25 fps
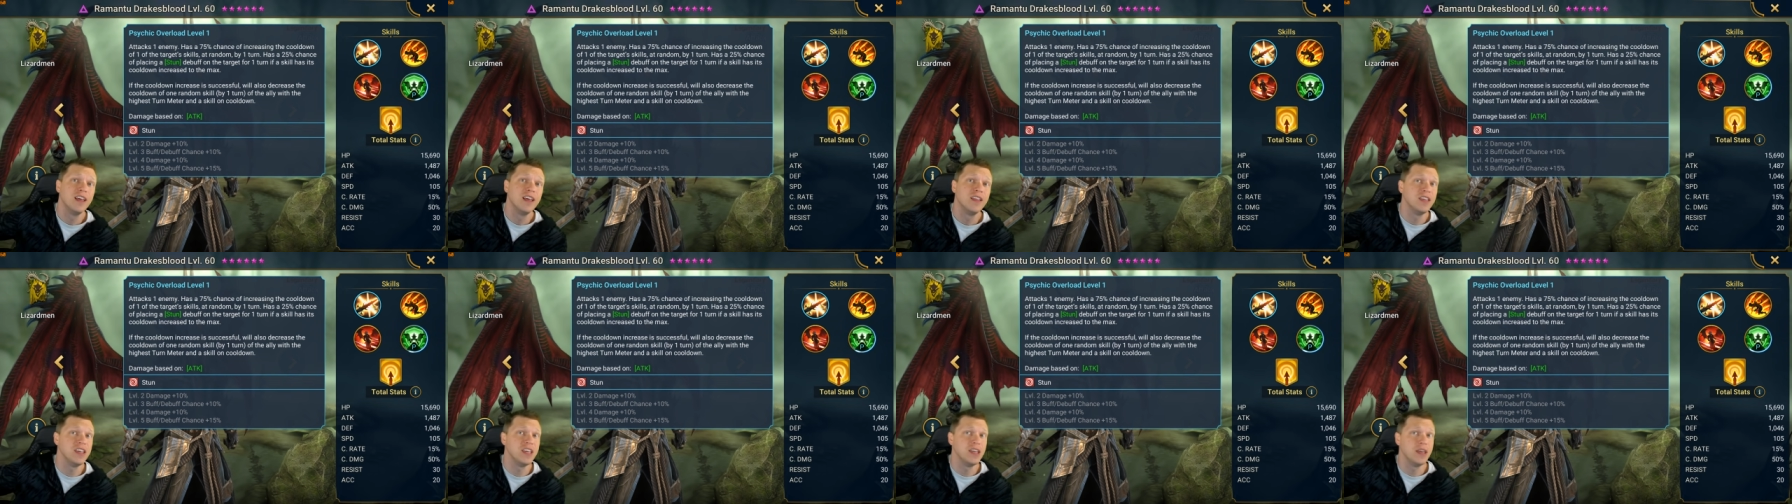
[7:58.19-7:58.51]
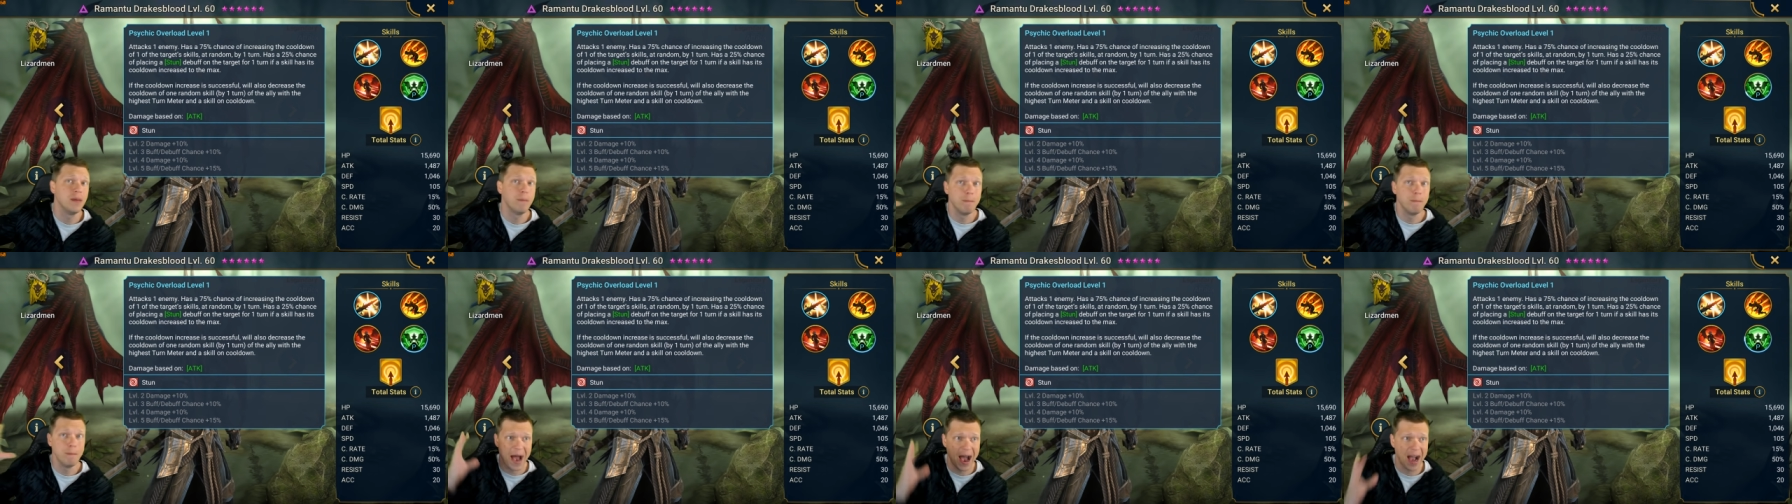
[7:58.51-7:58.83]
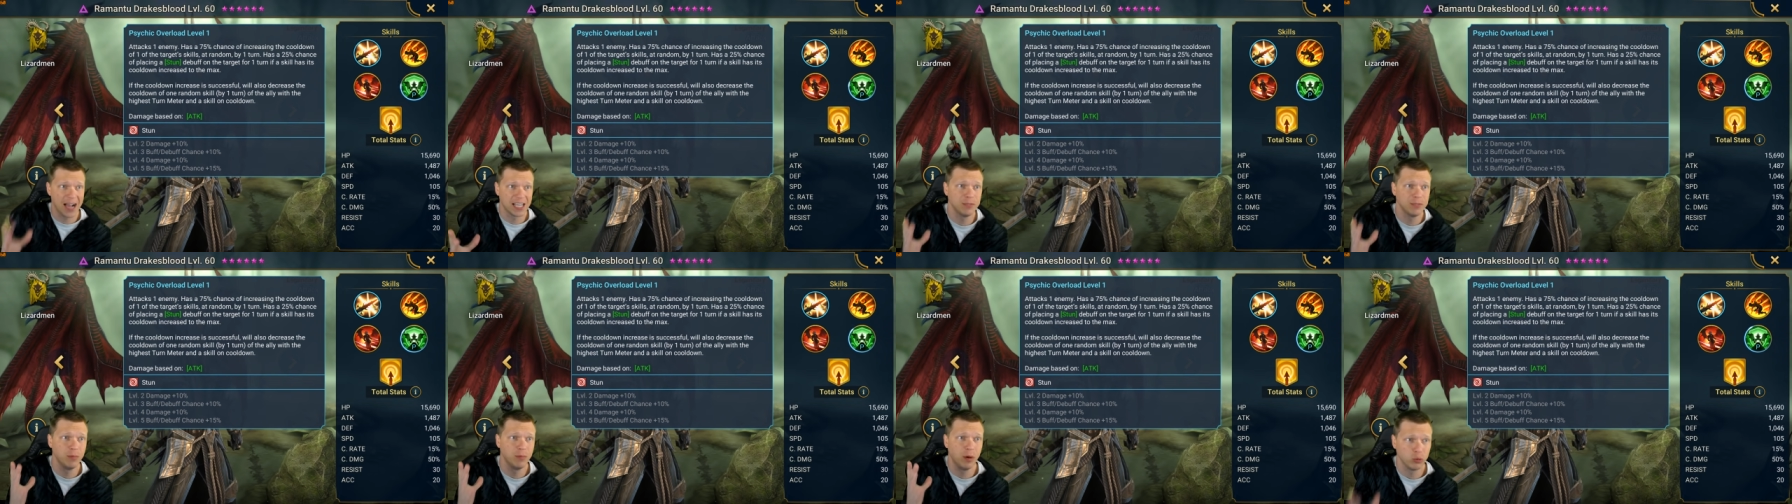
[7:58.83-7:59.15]
the
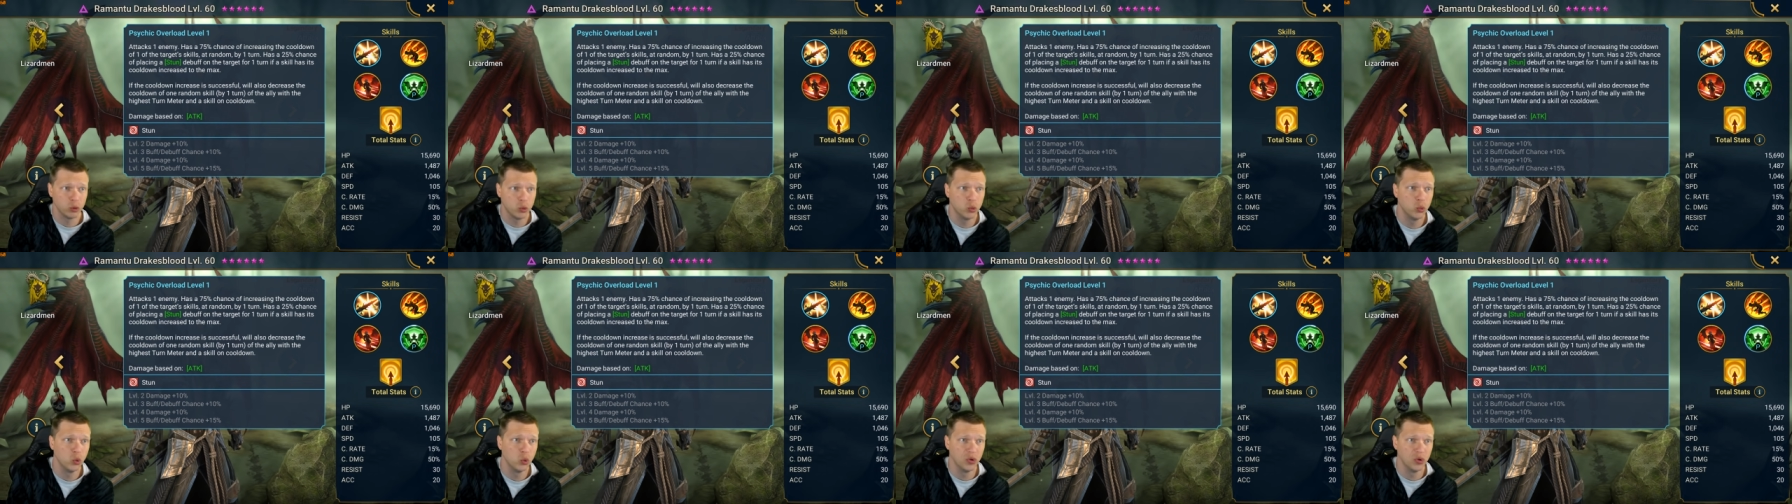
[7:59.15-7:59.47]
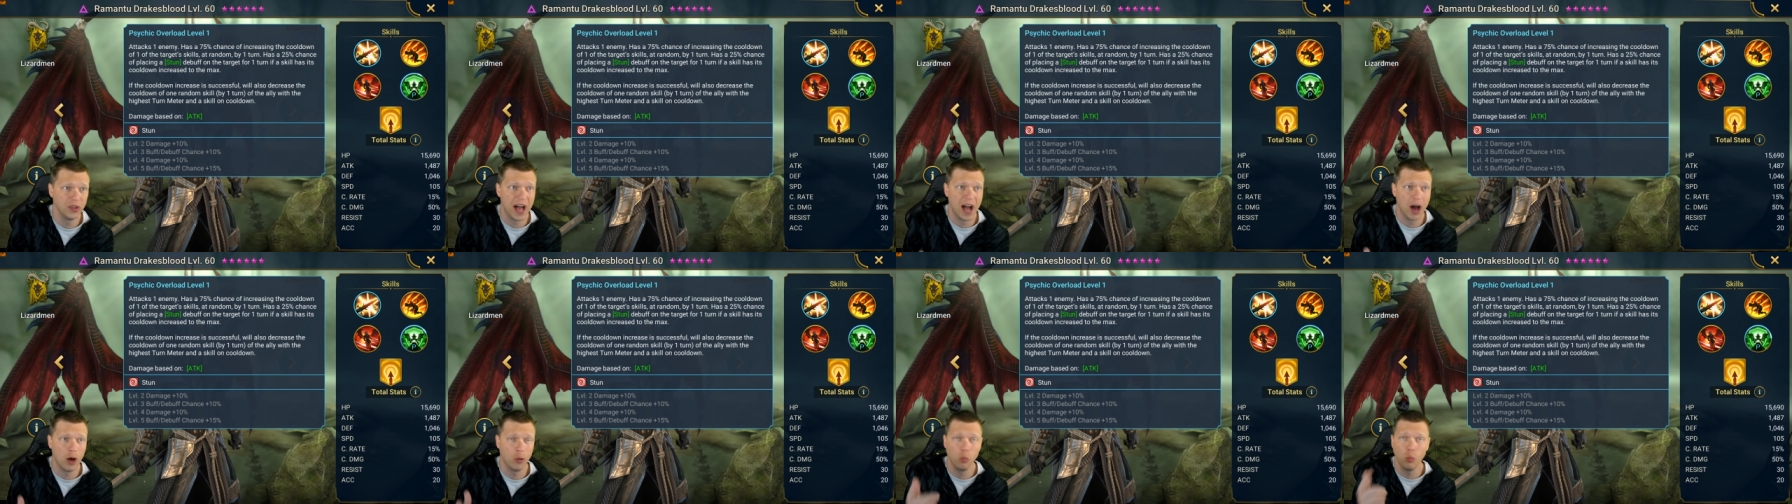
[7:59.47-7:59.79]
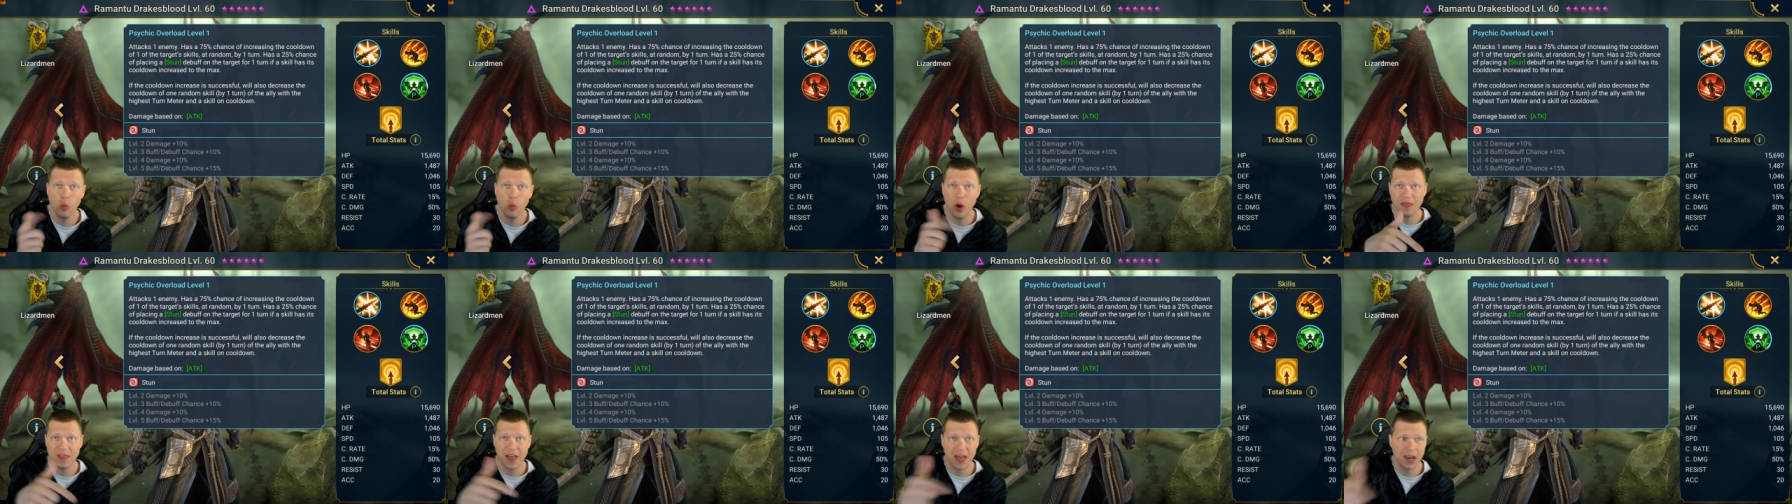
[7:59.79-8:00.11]
maximum cooldown
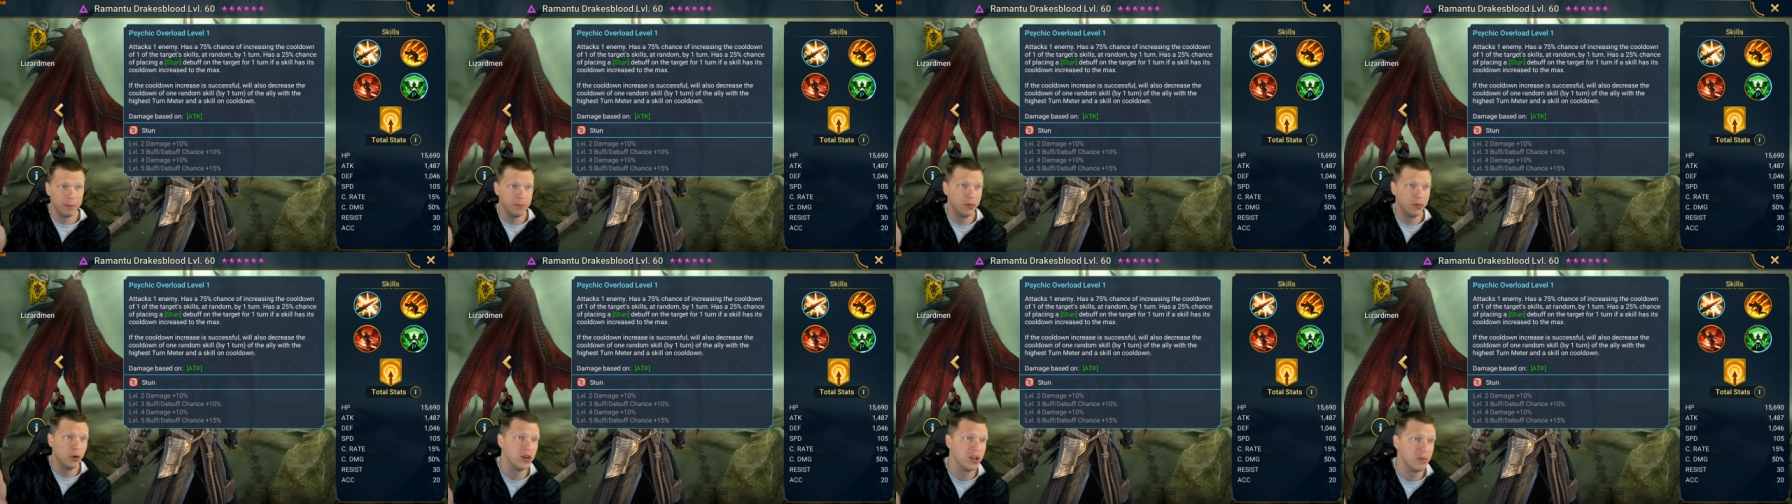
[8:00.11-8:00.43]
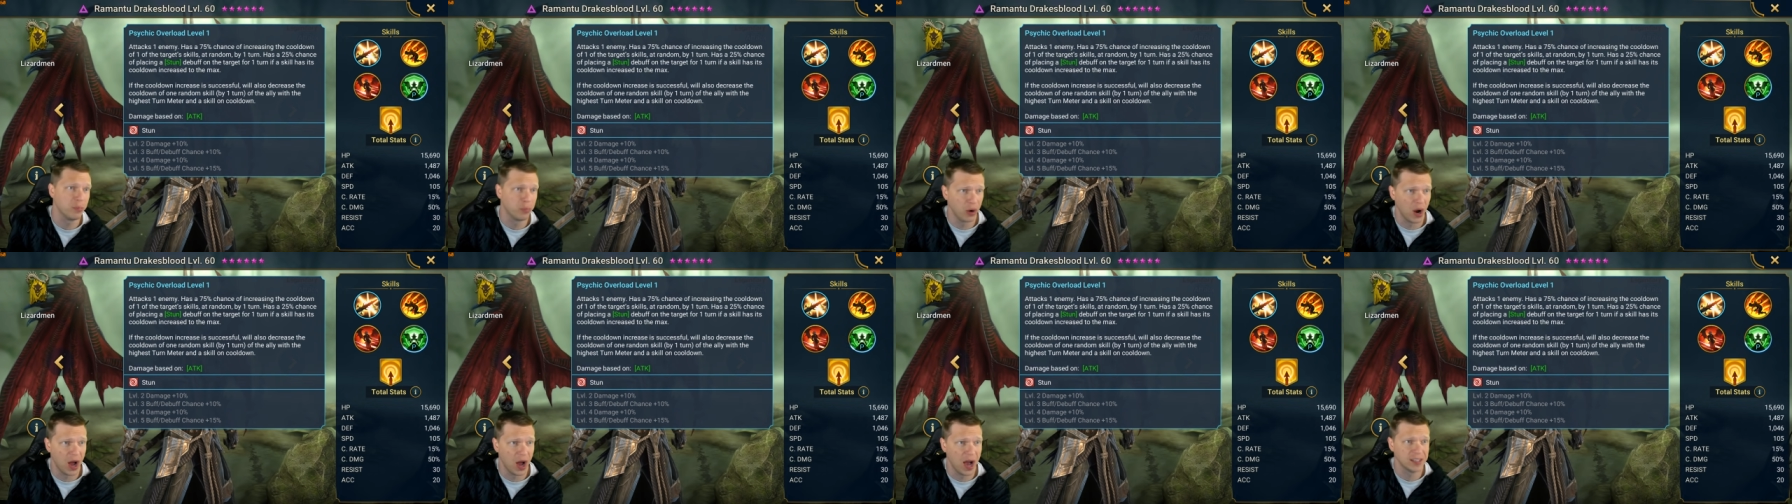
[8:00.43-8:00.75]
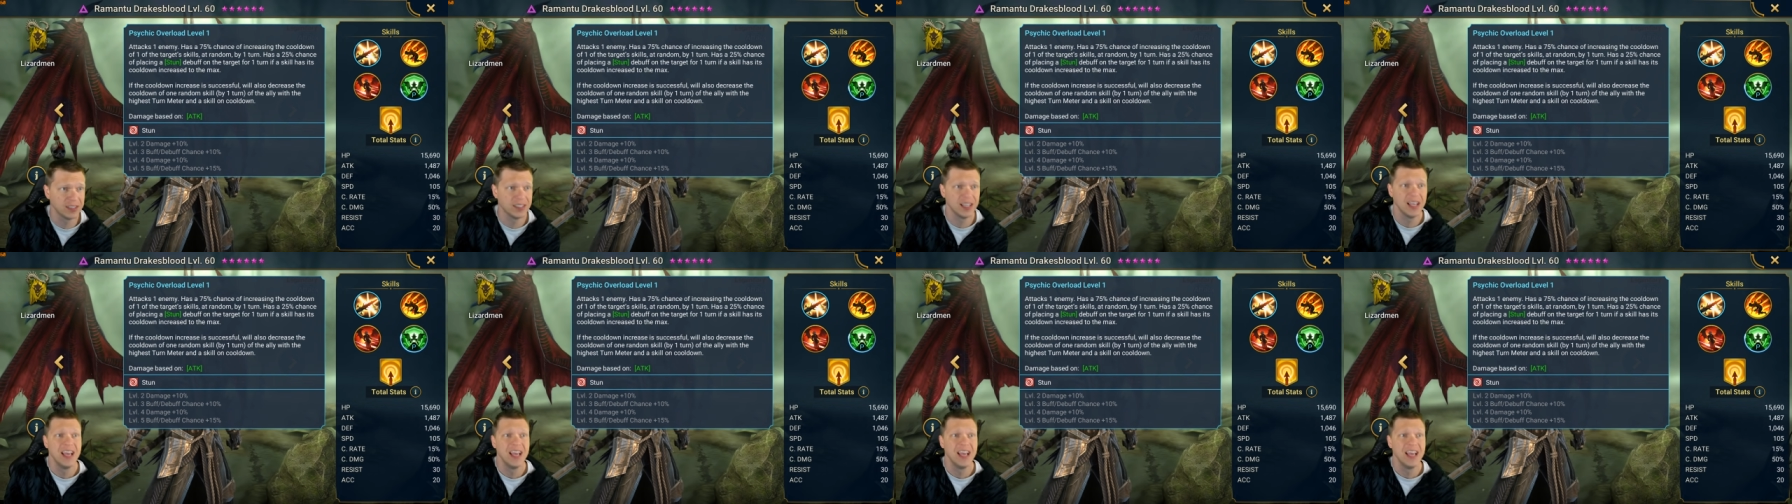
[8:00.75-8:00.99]
when that ability procs.